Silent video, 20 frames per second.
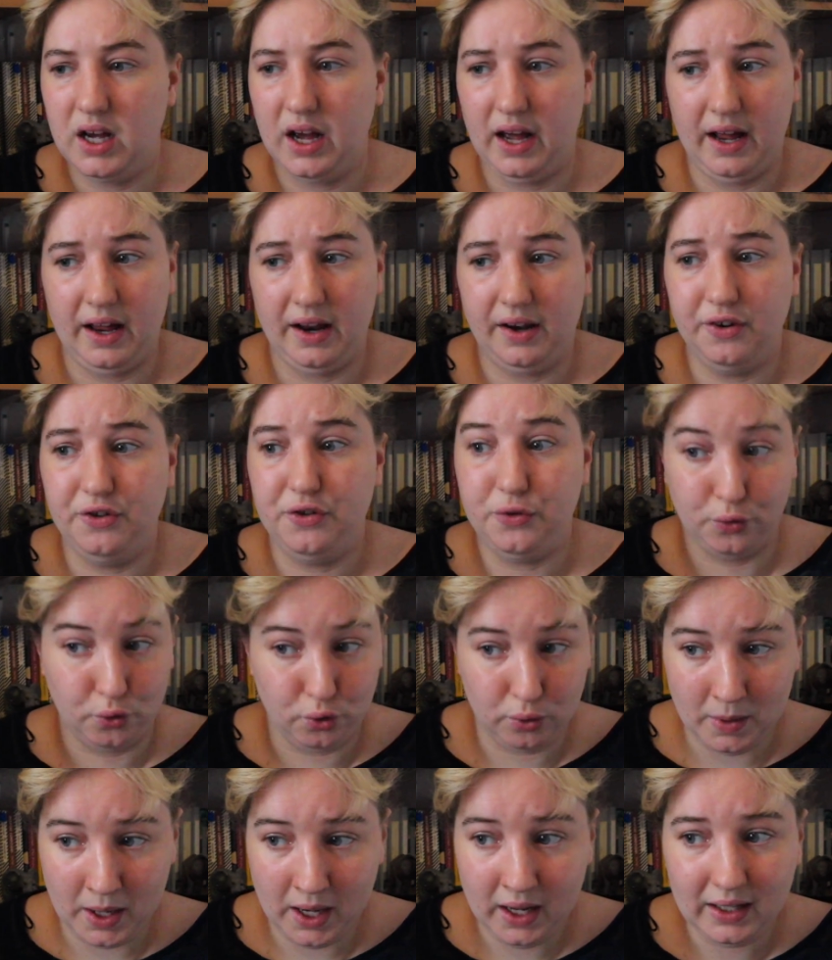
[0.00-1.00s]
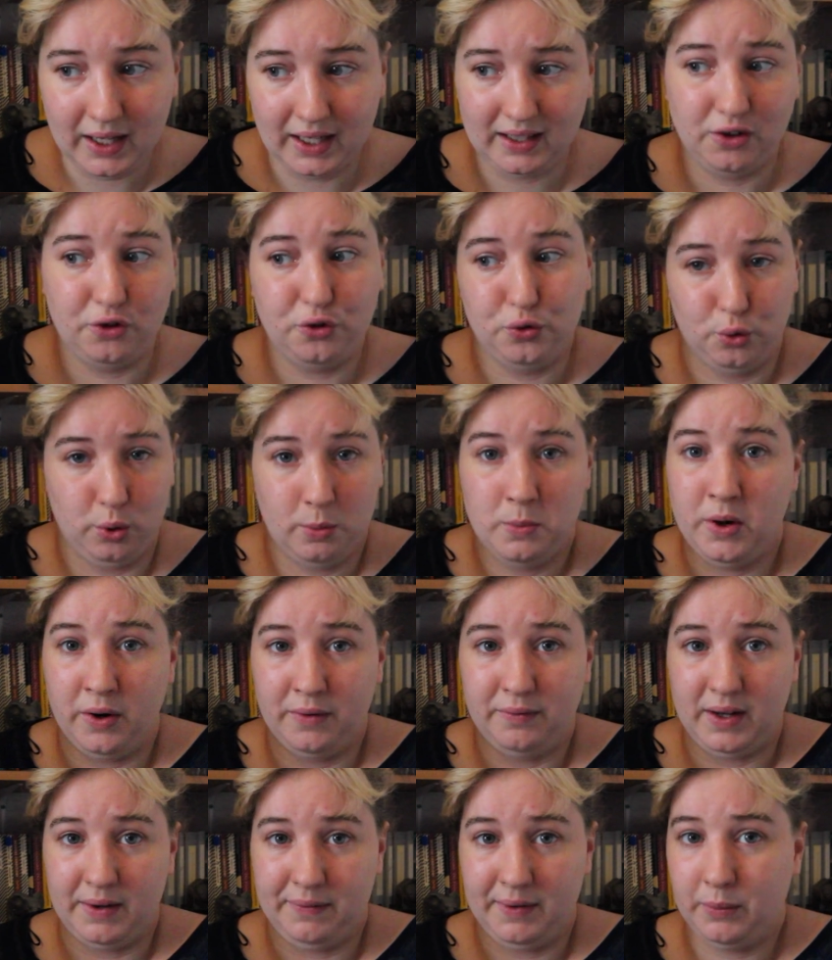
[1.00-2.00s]
and trauma, like the trauma
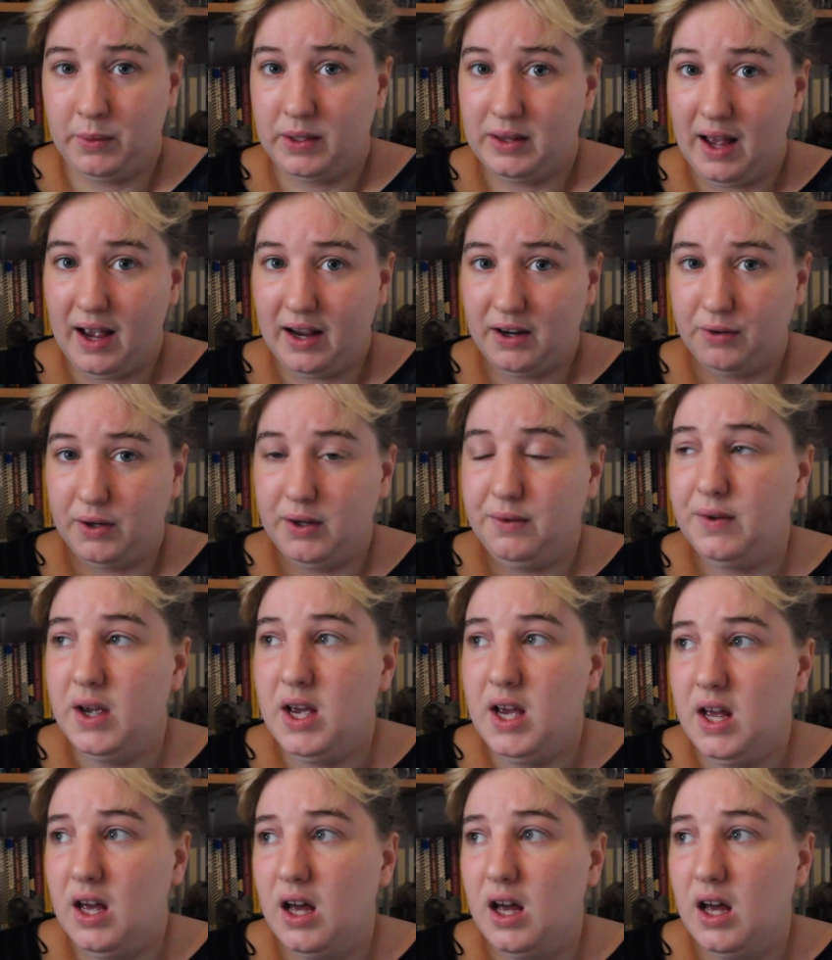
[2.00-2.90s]
of living with that grief.